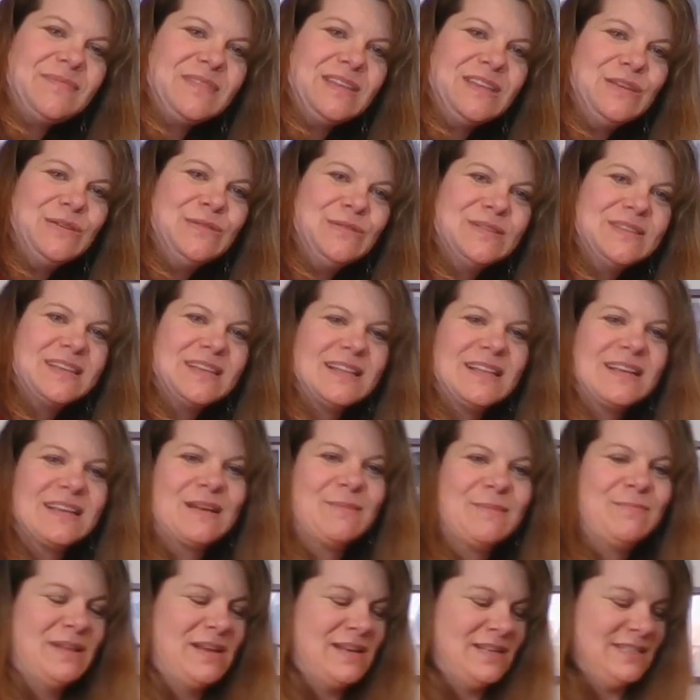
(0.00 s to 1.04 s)
using like
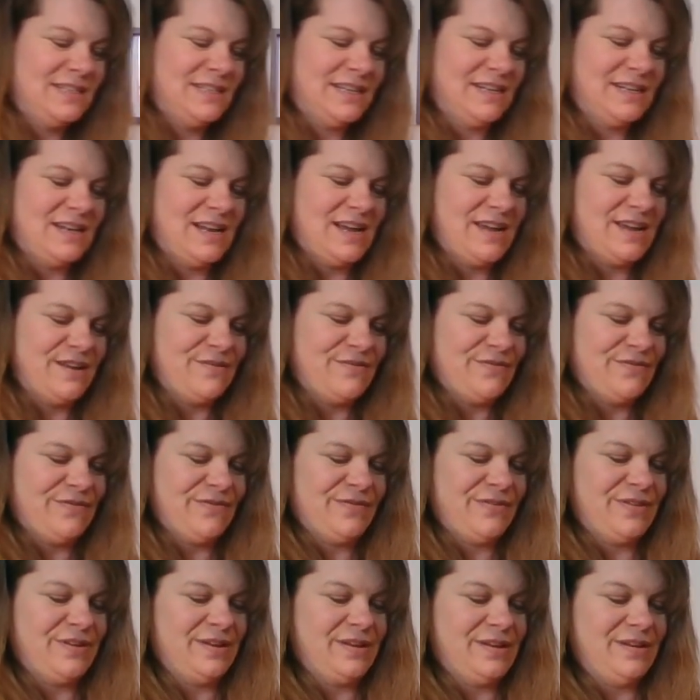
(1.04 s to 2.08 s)
a plastic
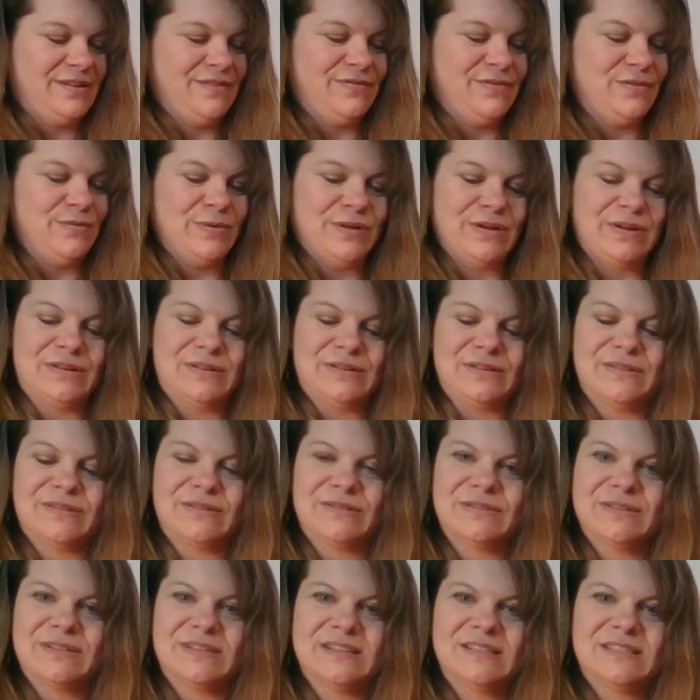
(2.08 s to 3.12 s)
knife, if you will. So
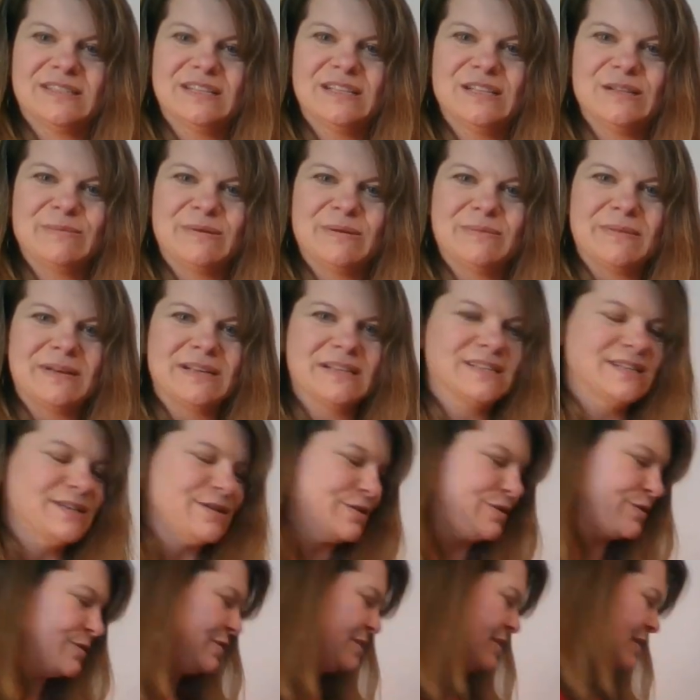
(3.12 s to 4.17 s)
it's a little bit
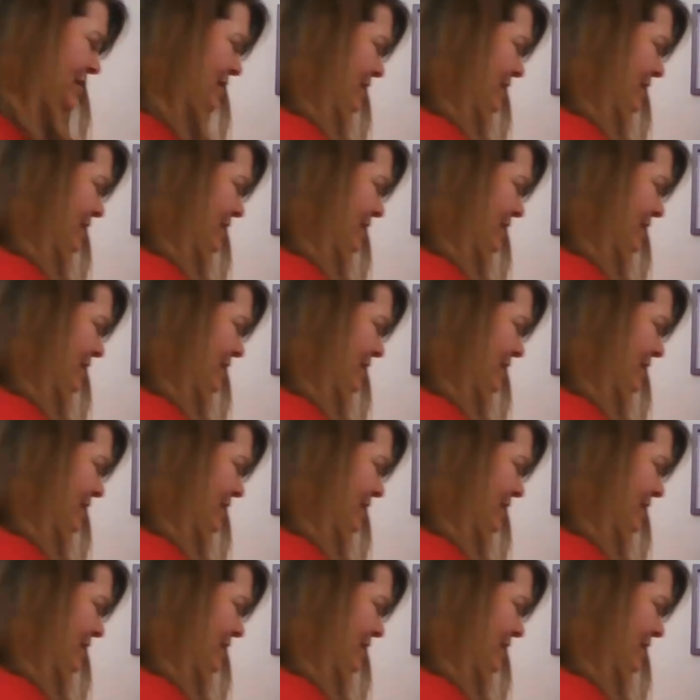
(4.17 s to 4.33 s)
messier,